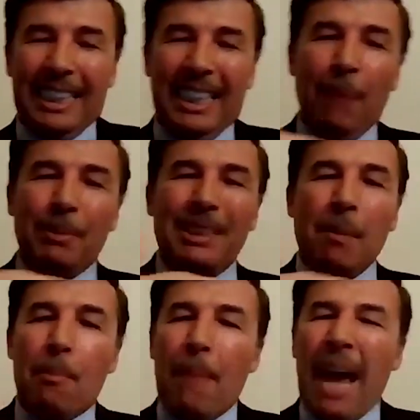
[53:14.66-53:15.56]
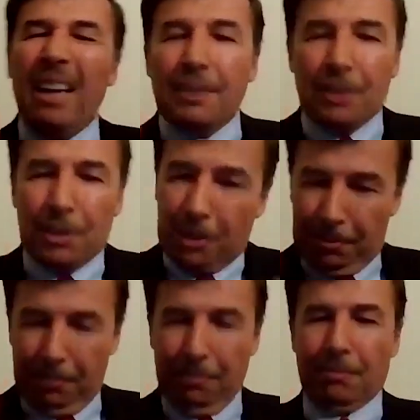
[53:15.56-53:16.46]
keeps the
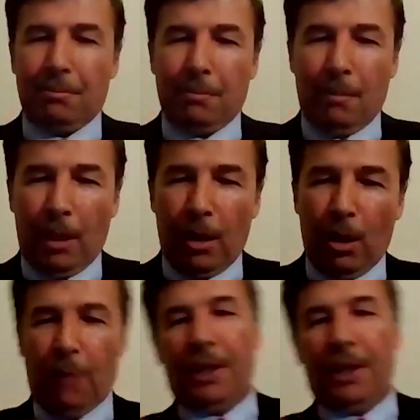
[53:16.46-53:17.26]
balance of